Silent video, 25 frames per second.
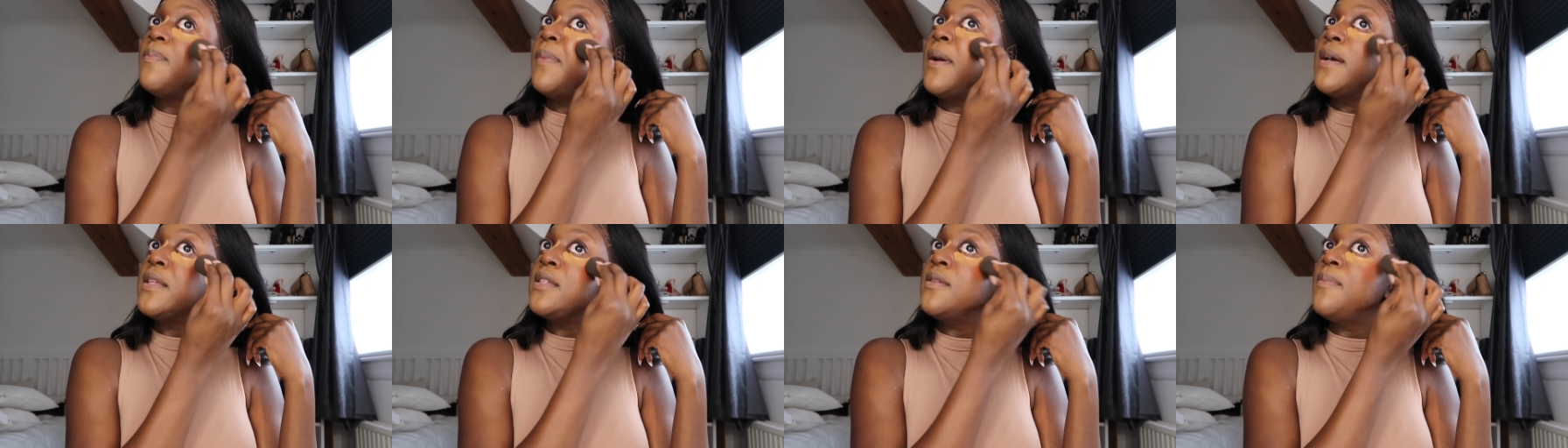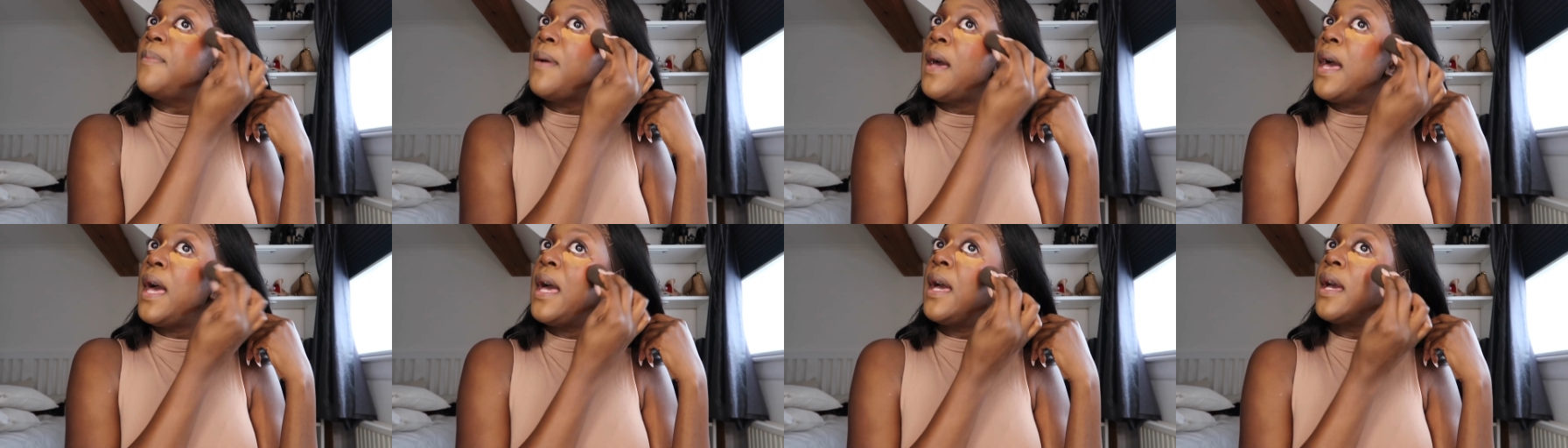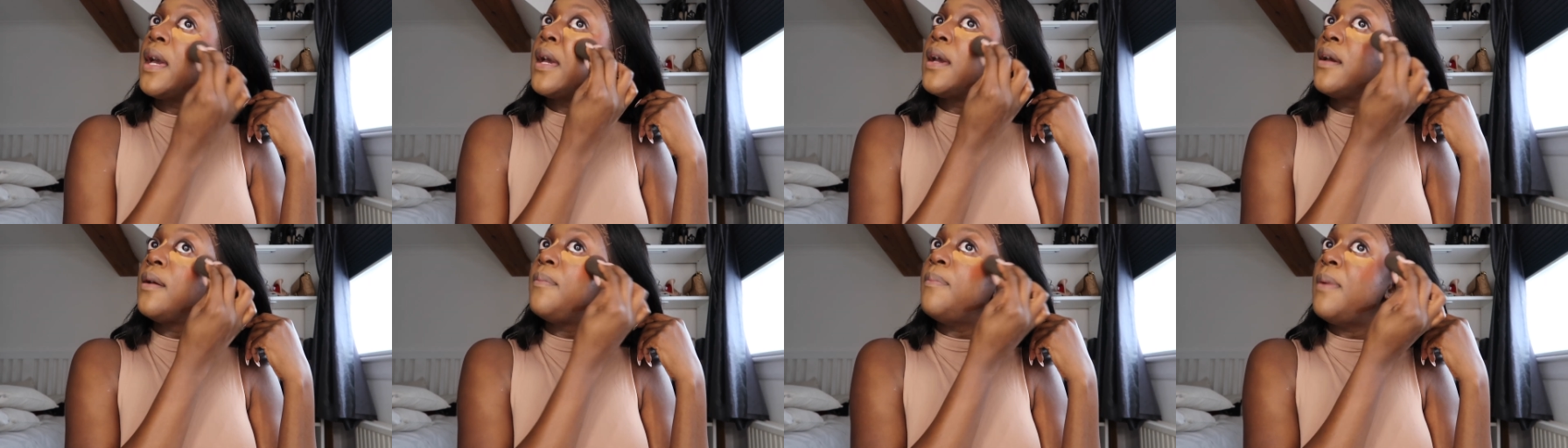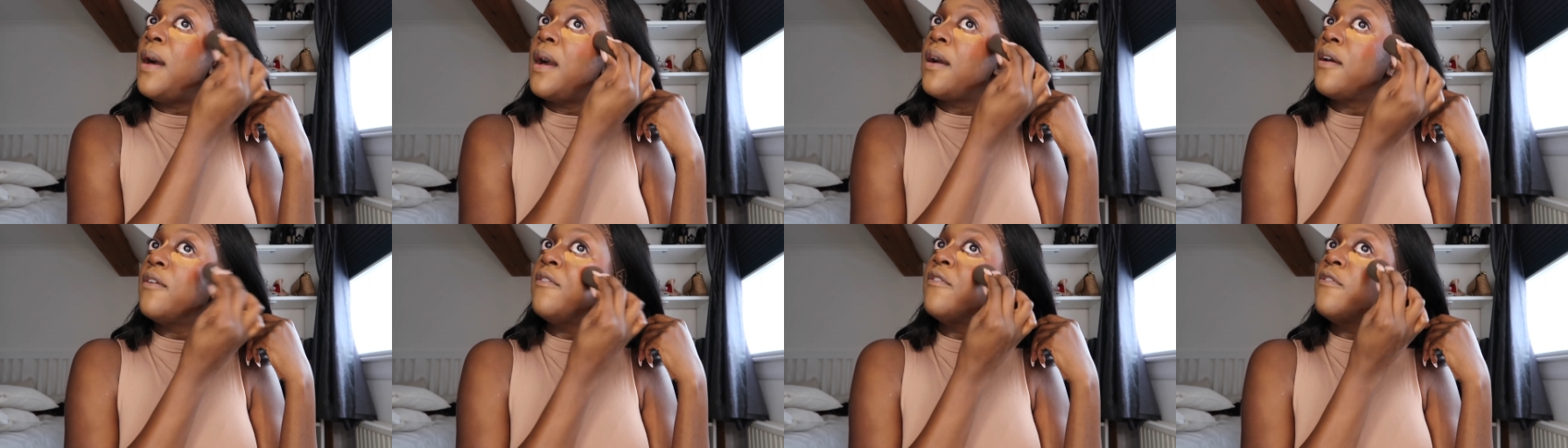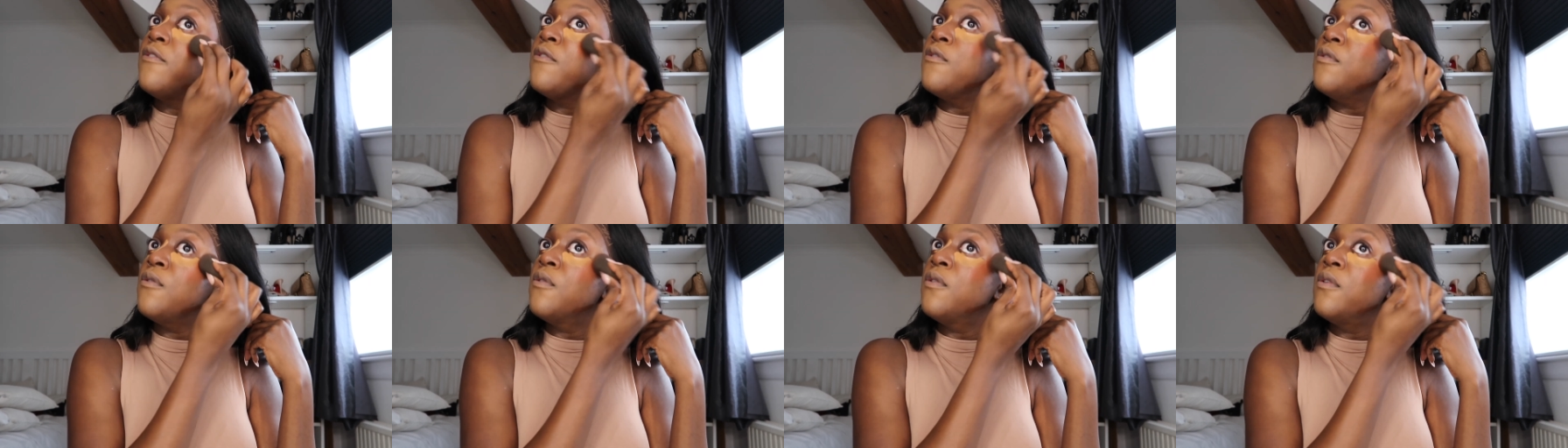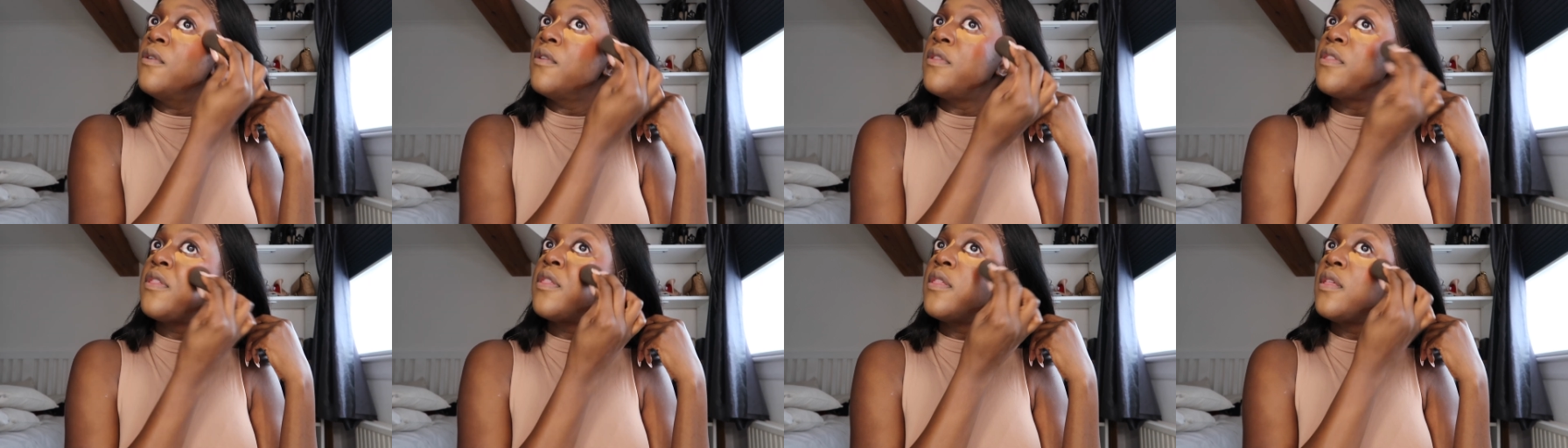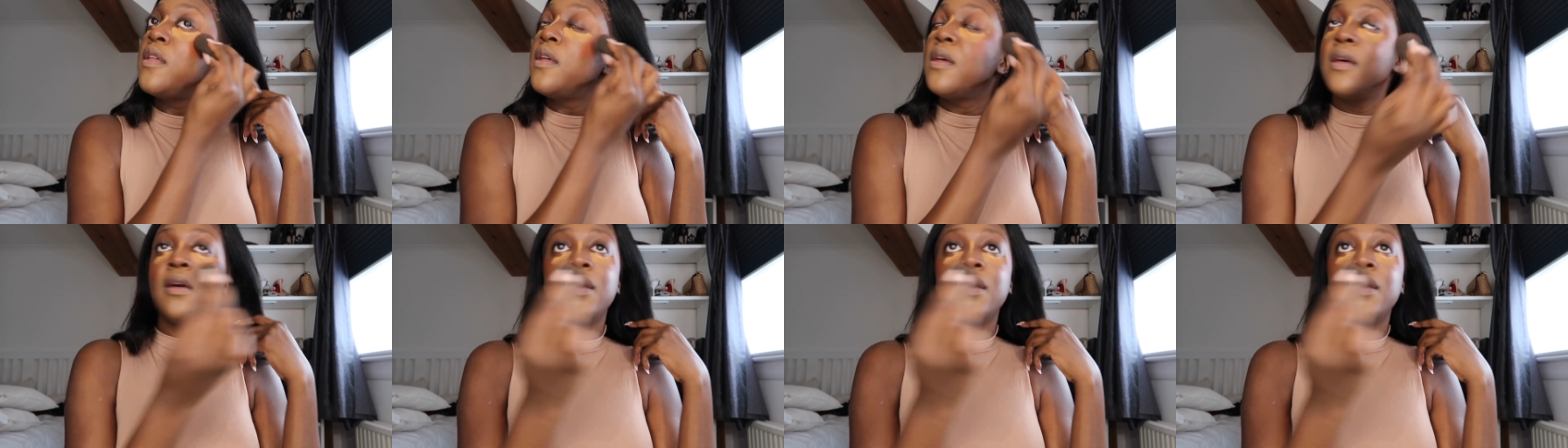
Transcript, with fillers: back to back back and forth